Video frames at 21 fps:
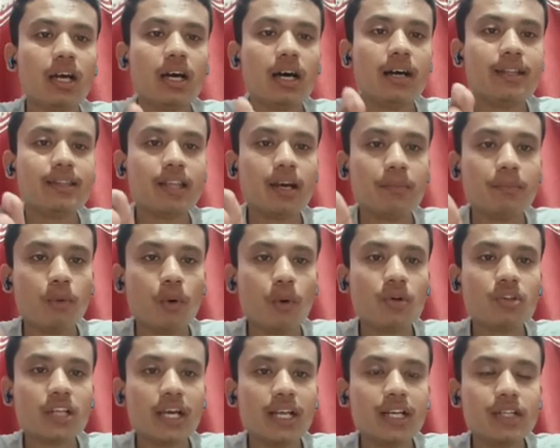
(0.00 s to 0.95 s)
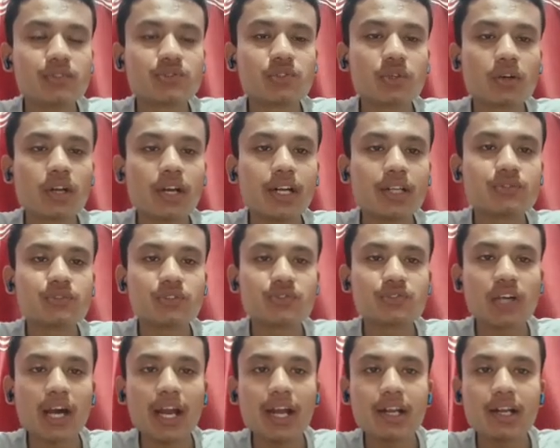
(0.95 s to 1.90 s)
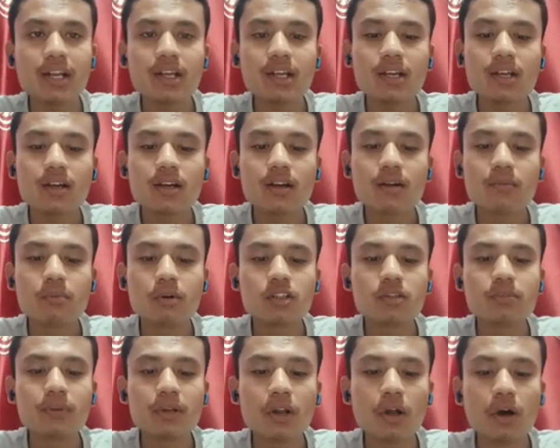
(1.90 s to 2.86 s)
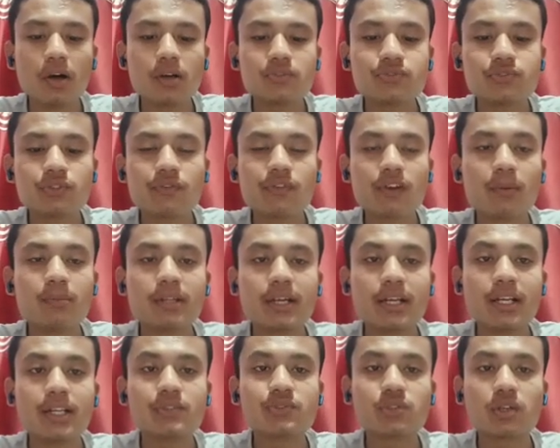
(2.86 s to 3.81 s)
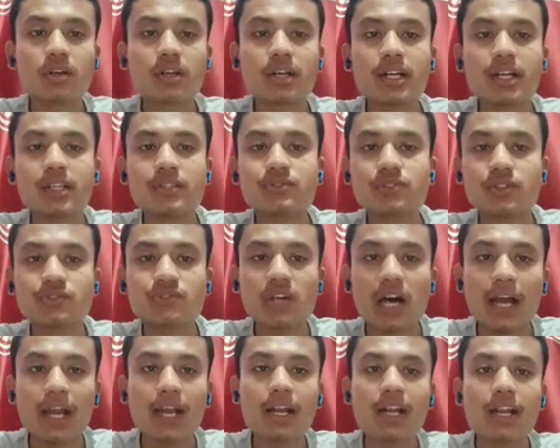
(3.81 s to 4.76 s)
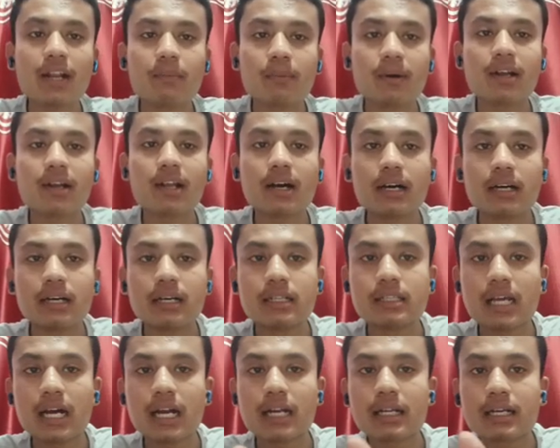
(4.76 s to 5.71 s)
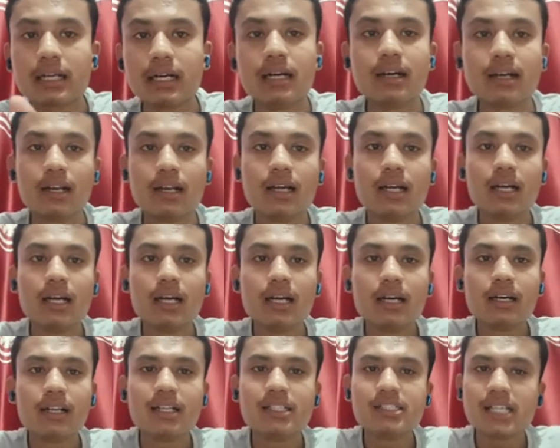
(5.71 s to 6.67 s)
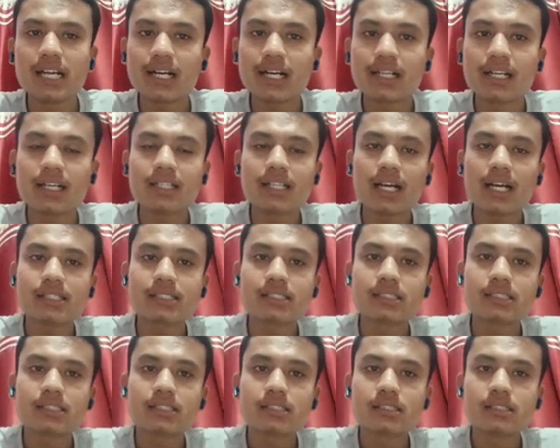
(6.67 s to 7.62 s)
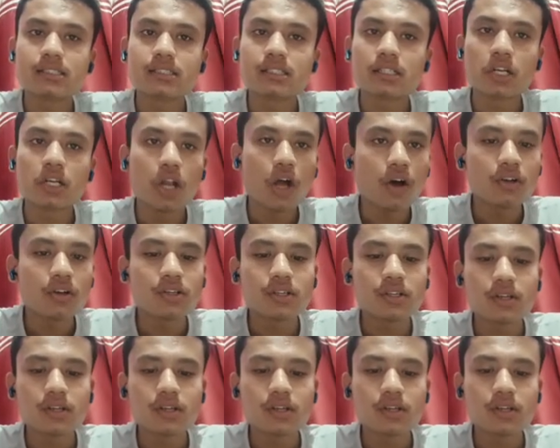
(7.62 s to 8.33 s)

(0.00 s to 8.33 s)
the both aristocratic society, both belongs from the aristocratic society, but that girl rejected that lord.